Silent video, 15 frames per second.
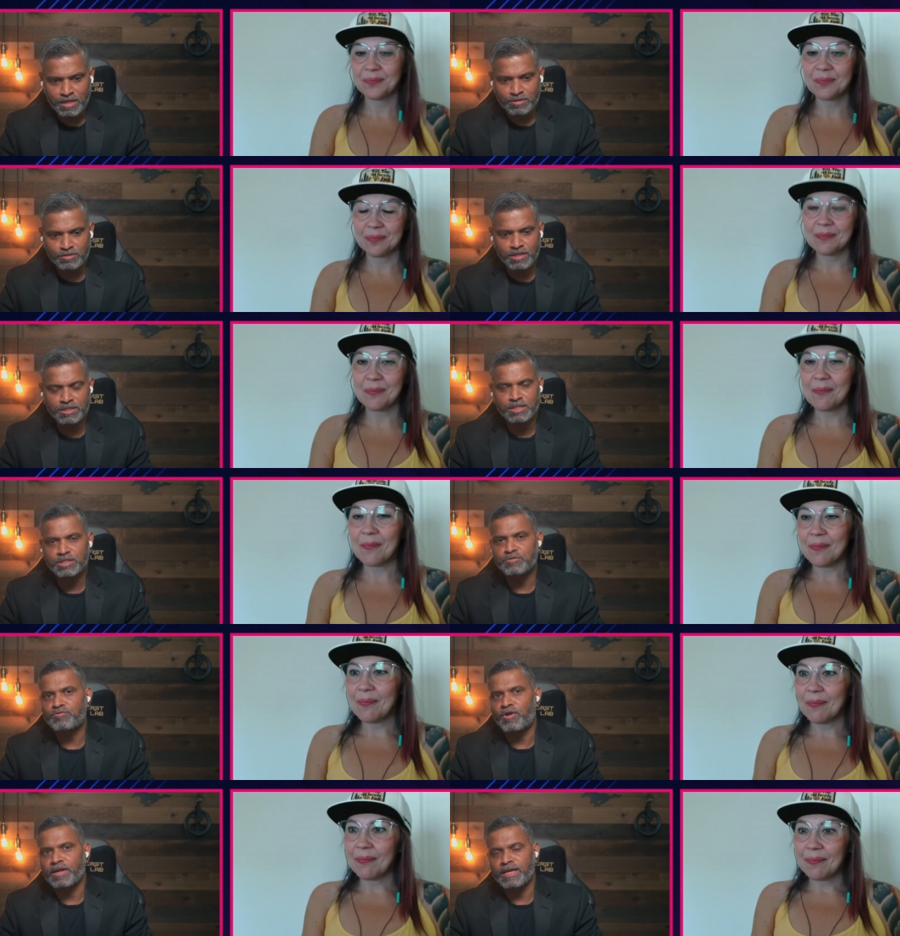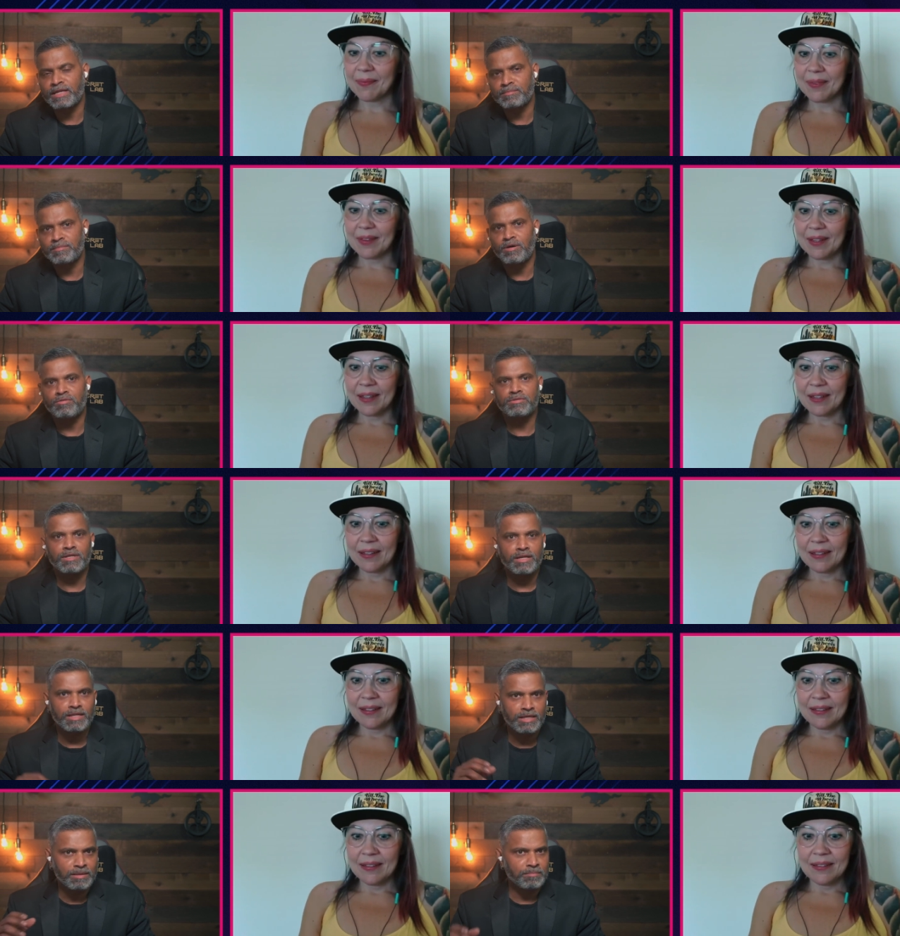Speaker 1: So let's just forget about the
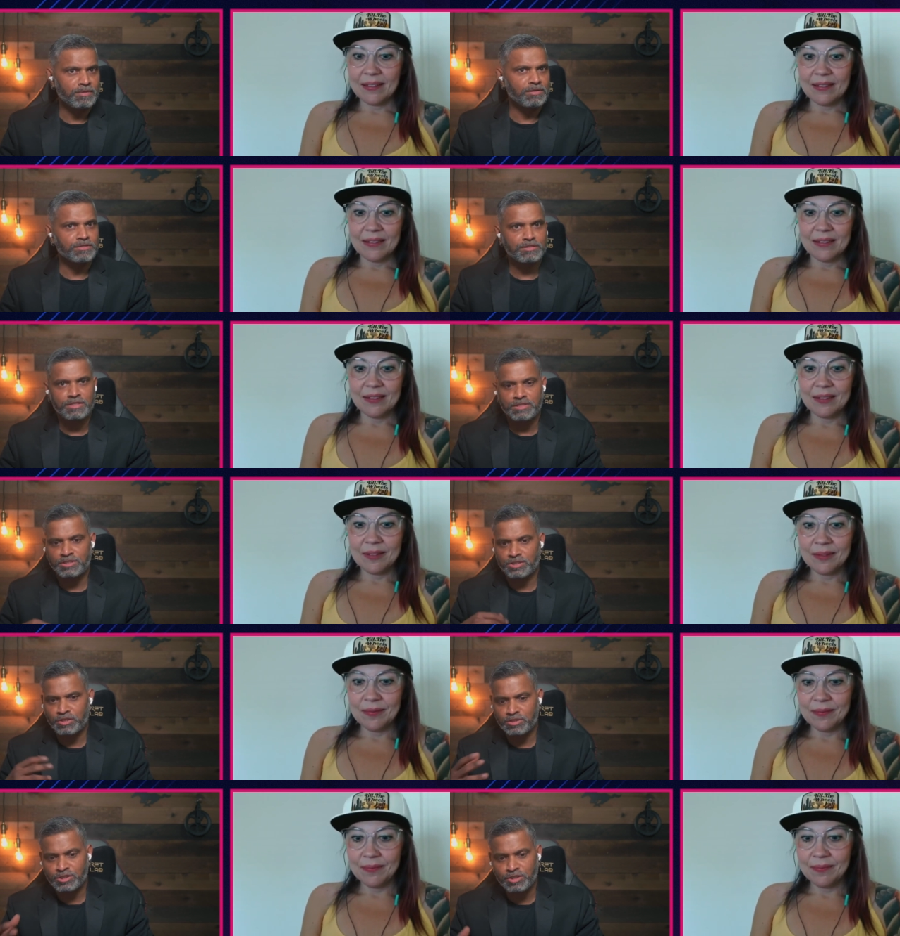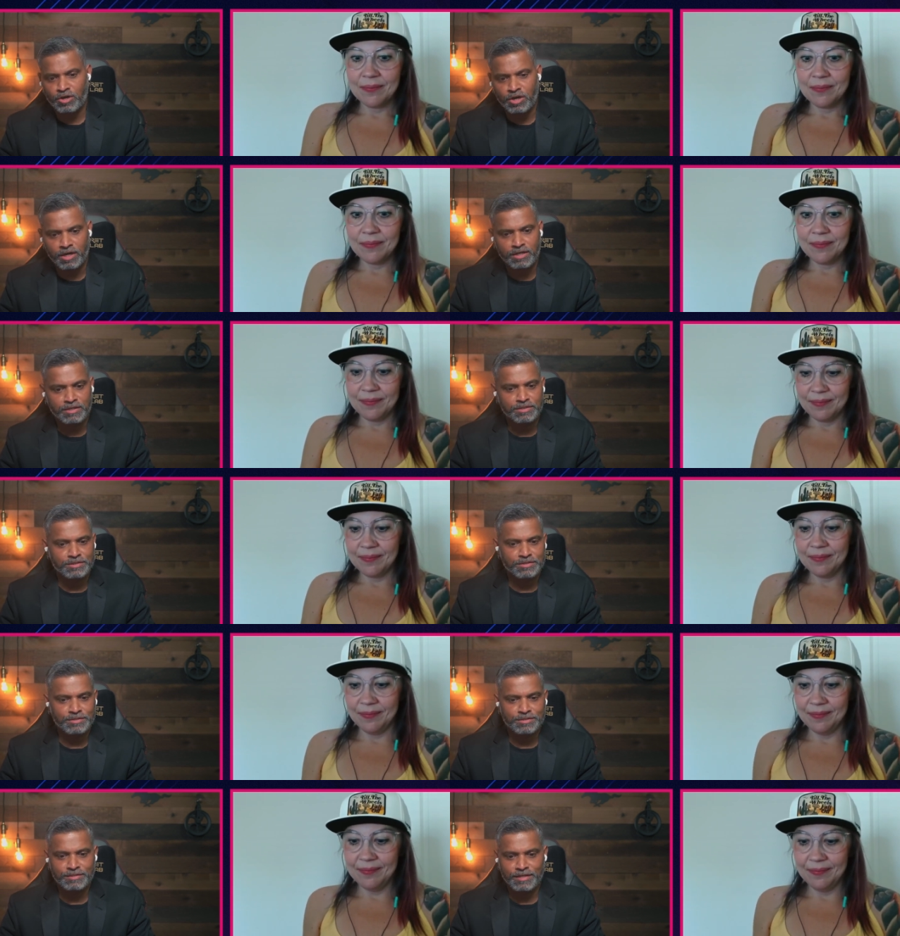labels and jar-
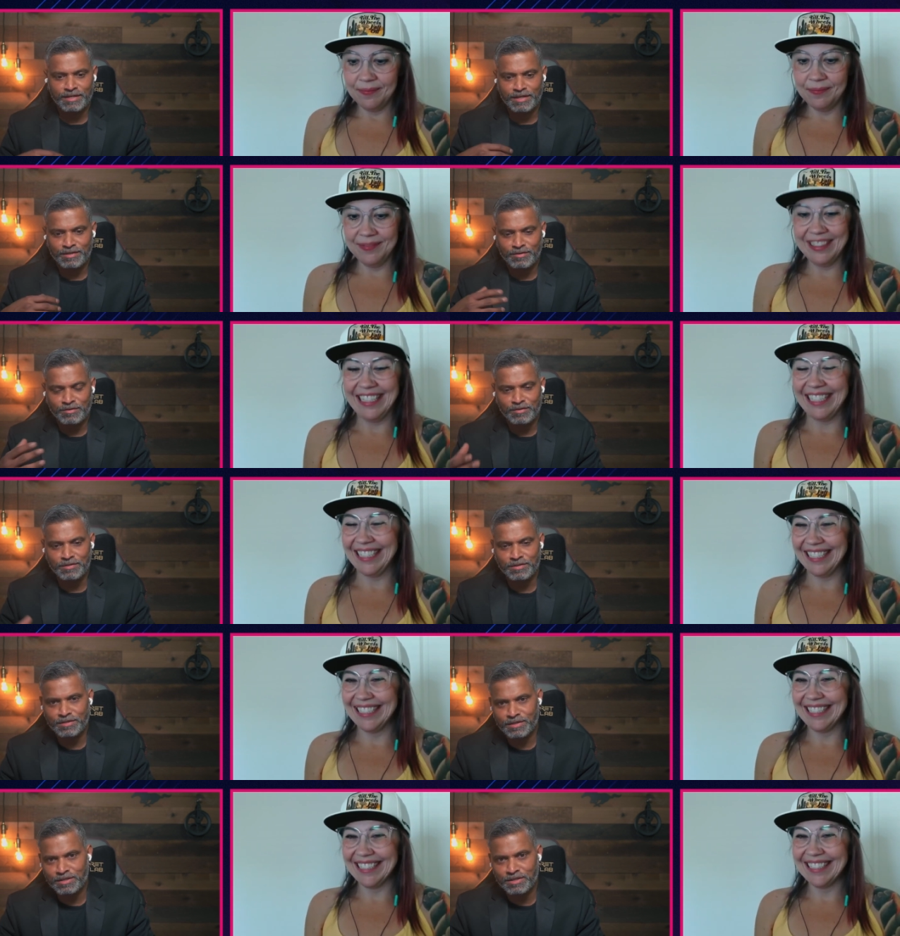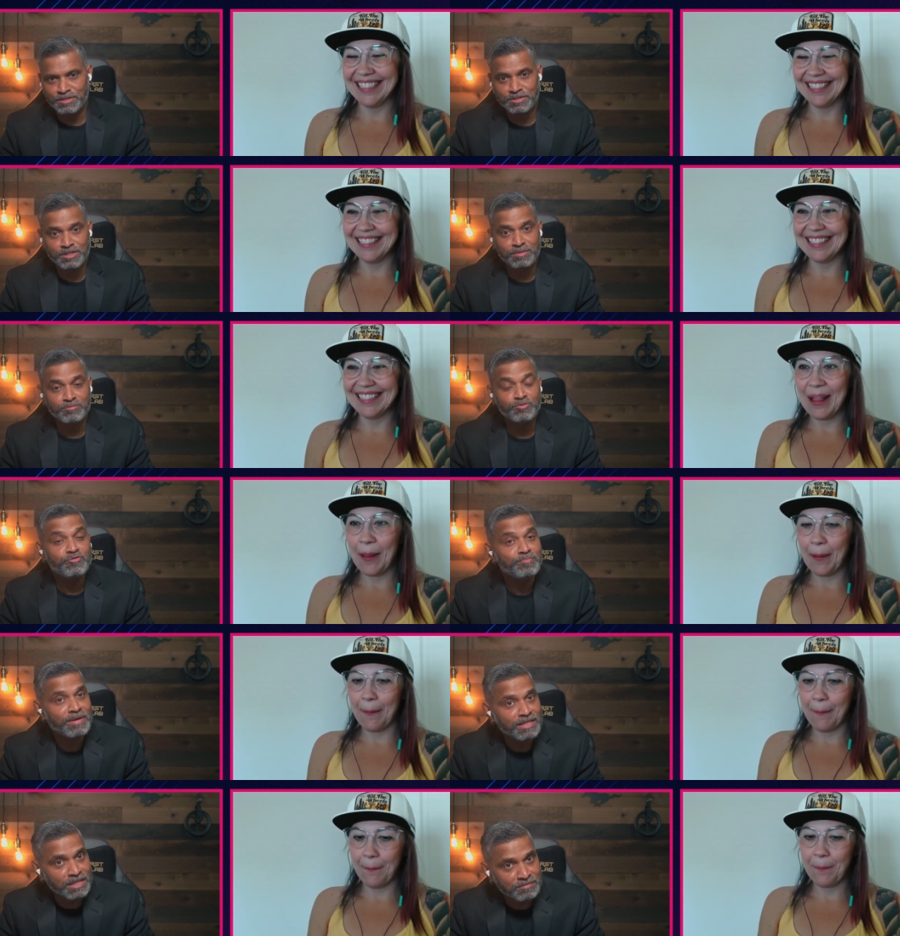jargons and all the cultural
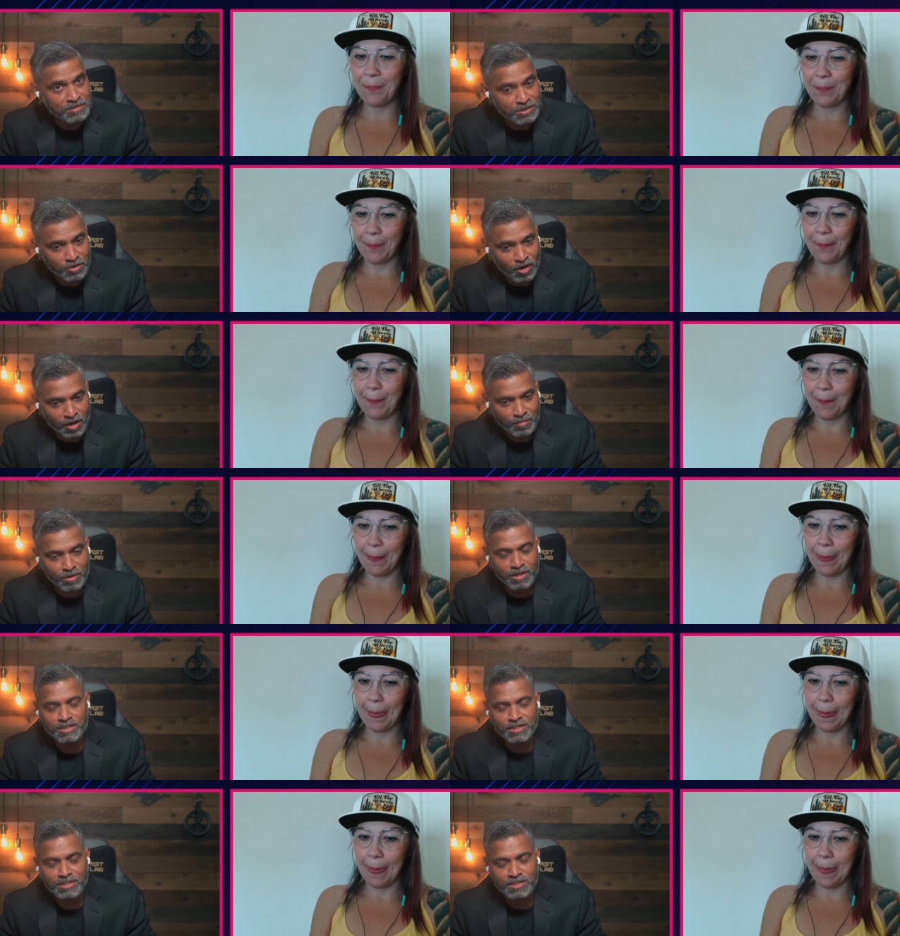movement that we talk about.